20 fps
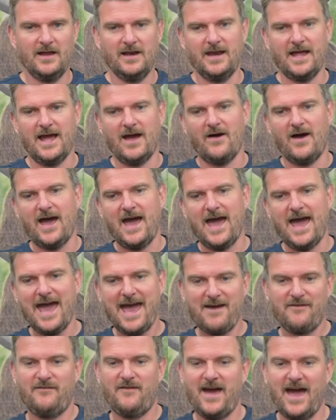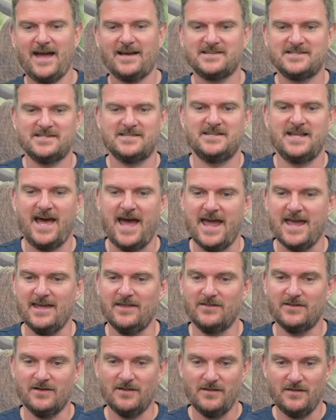Now FX
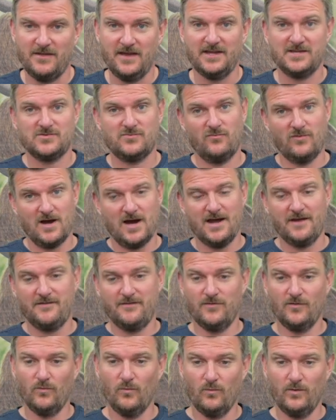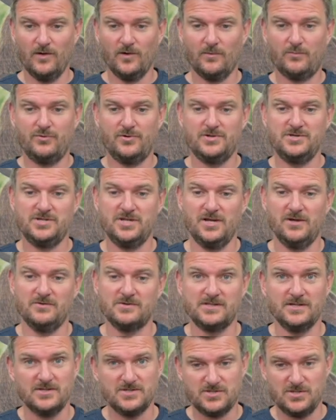state that this rifle will
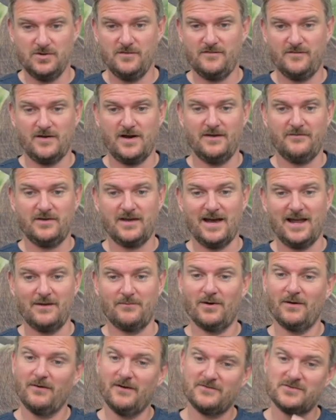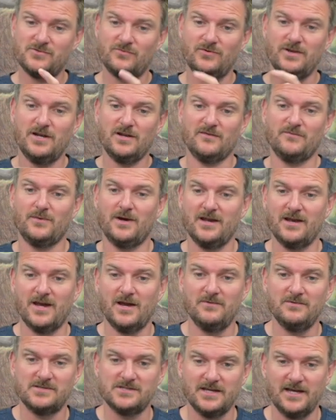produce in 2.5 calibre, I'm going to have to read off my
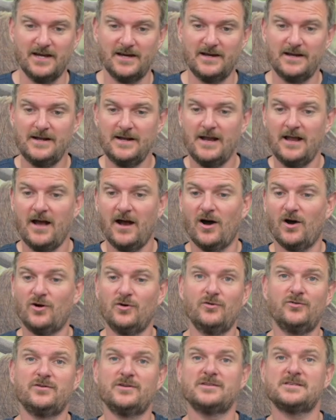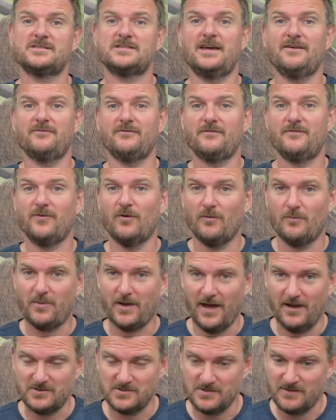notes here, 107
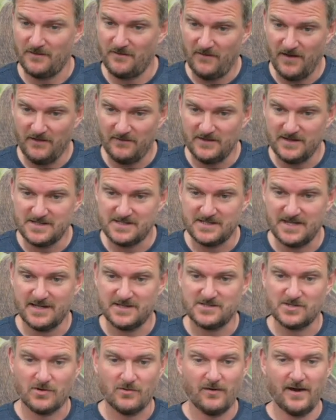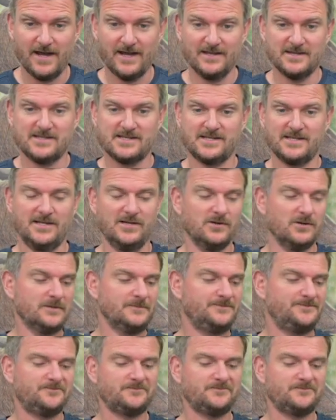foot-pounds of the 56 grain slug.